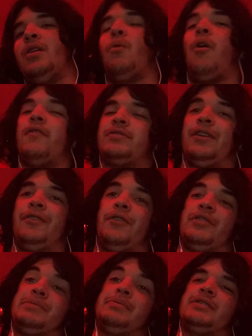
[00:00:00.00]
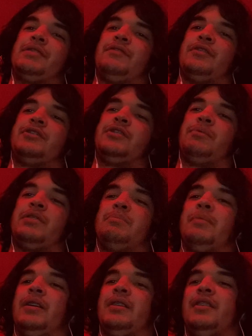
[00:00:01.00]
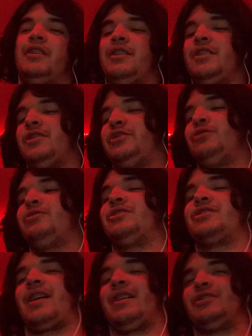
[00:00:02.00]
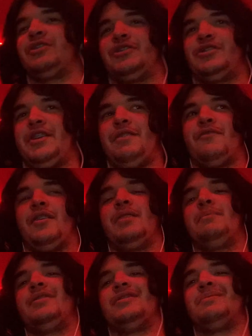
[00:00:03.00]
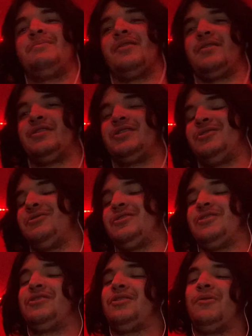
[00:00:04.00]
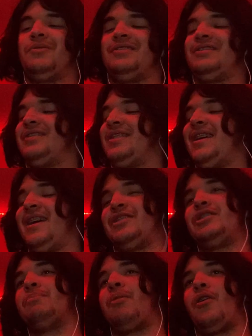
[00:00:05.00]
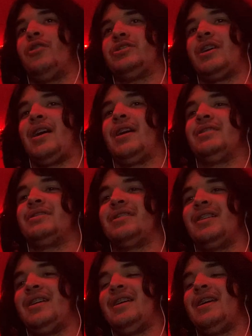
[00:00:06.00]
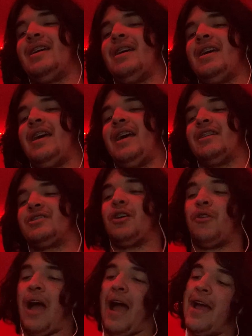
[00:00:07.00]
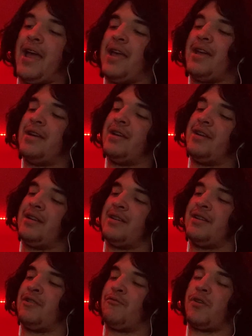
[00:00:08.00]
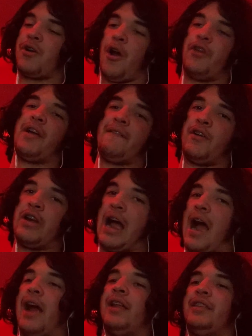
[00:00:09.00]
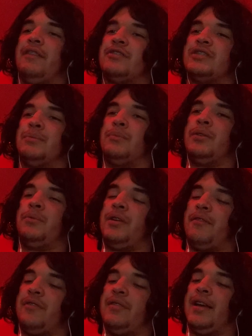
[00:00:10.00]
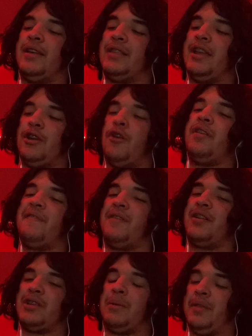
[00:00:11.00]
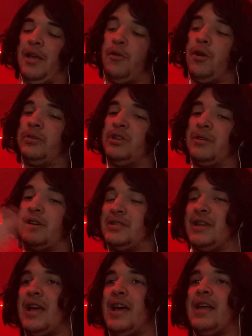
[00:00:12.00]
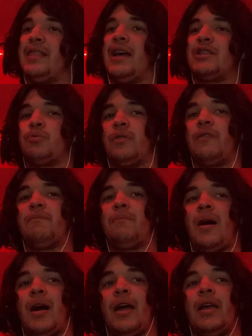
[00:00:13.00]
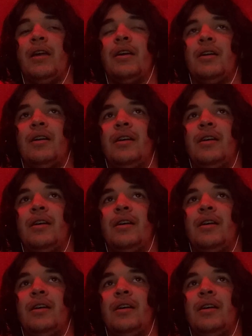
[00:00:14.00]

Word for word: well, obviously I don't know the specifics of your situation, but she was just kind of just shitty friend of me to be honest. She was just so, and she apologized, and so I regard that very highly of someone whenever like they know they fucked up and they own up to it because that's one of my, I